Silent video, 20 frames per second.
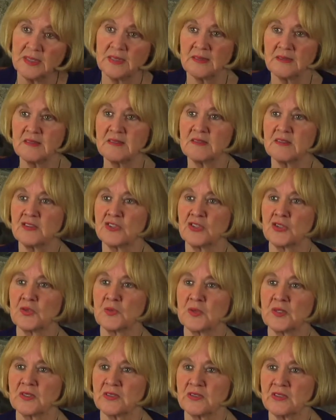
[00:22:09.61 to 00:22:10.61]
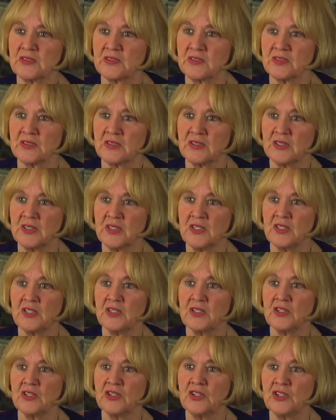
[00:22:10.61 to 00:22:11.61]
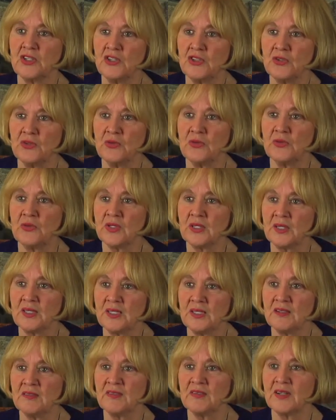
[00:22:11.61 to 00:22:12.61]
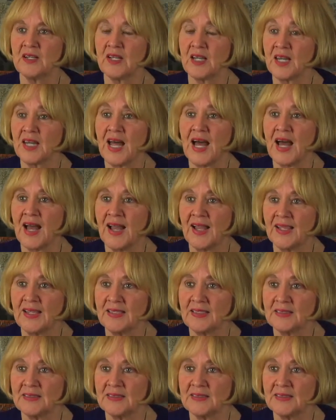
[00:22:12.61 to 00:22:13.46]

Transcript: Listen to her words. You live a lie.